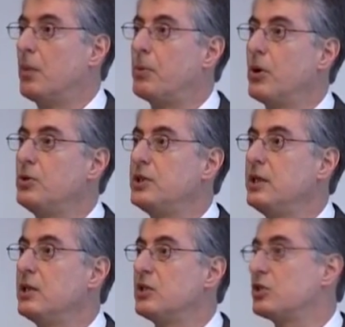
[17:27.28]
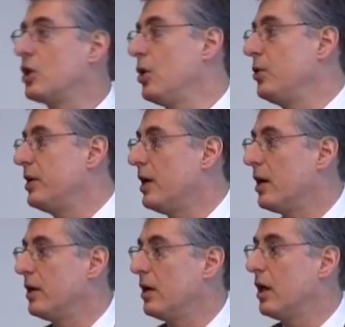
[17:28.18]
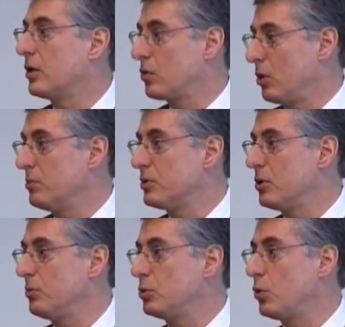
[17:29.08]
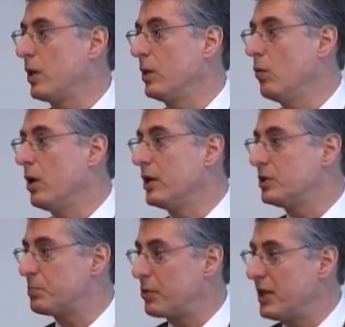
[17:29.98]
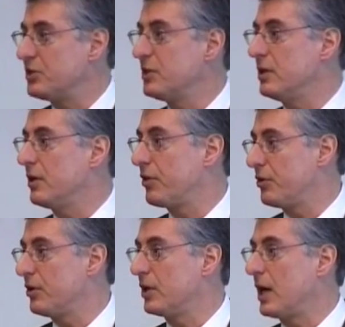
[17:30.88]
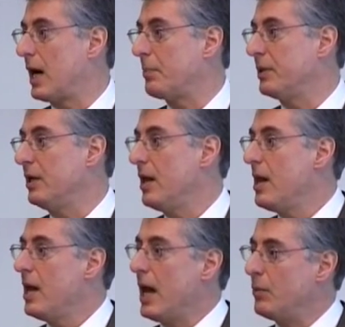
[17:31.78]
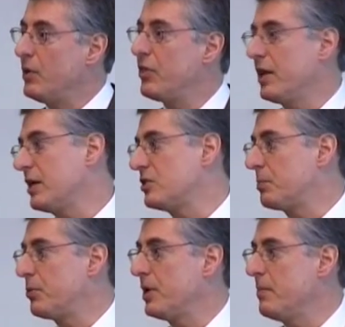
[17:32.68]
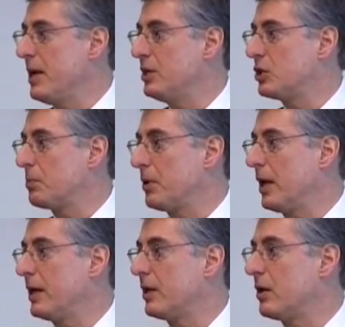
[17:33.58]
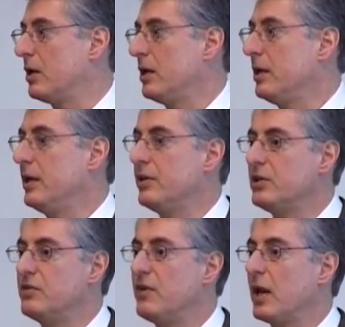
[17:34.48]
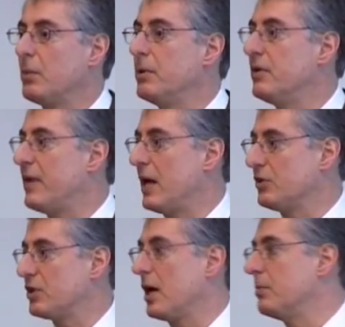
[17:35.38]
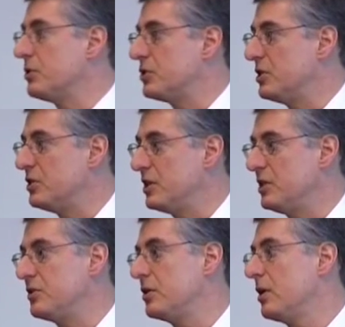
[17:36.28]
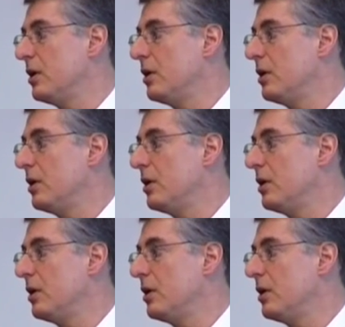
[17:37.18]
protein that's coded on chromosome 21. It's present in a third copy, and we think it's a pretty major player in the development of Alzheimer's disease,